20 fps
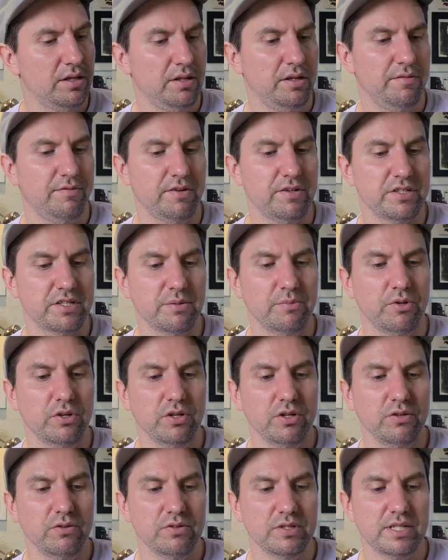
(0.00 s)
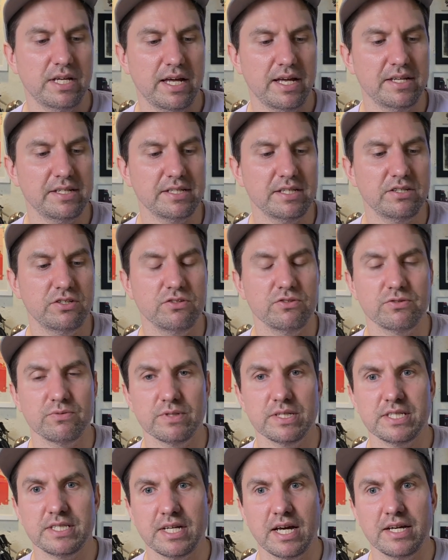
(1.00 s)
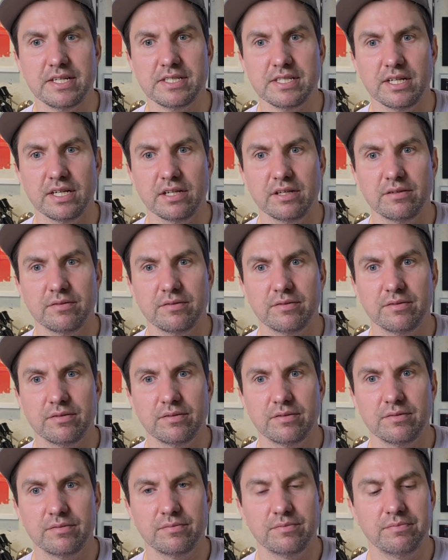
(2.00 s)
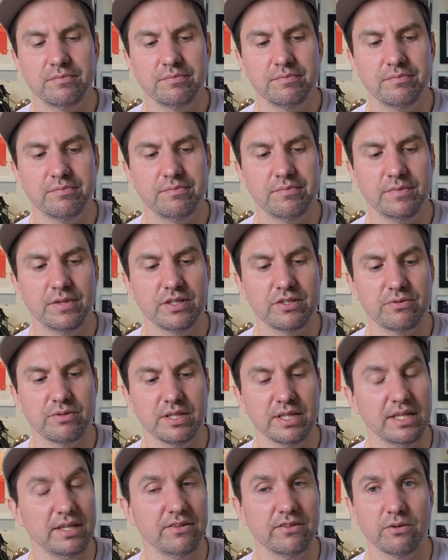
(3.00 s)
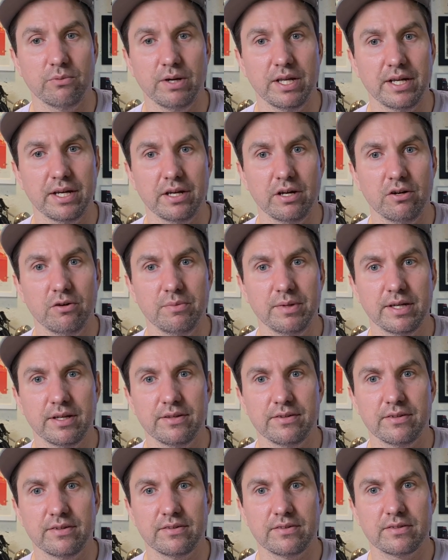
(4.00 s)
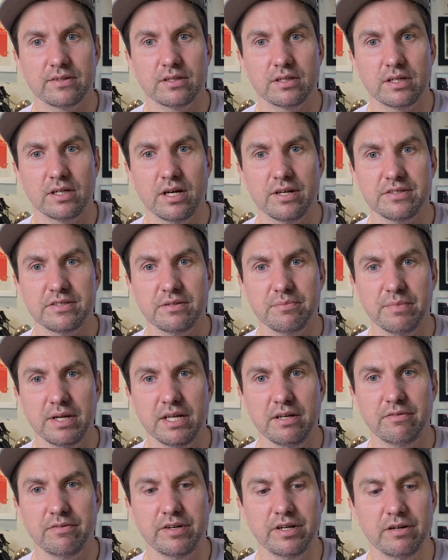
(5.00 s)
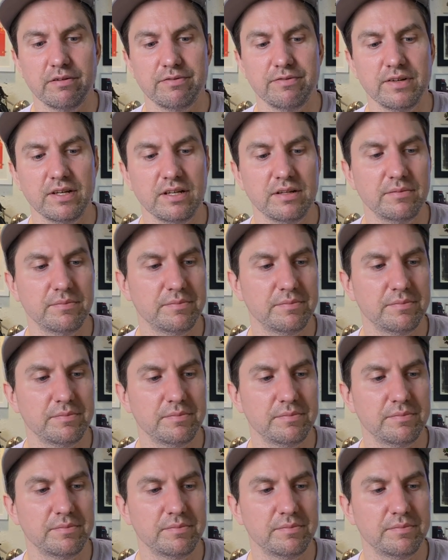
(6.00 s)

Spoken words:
If you're someone who has issues with sizing, this really is the way to go because it's custom made for your feet.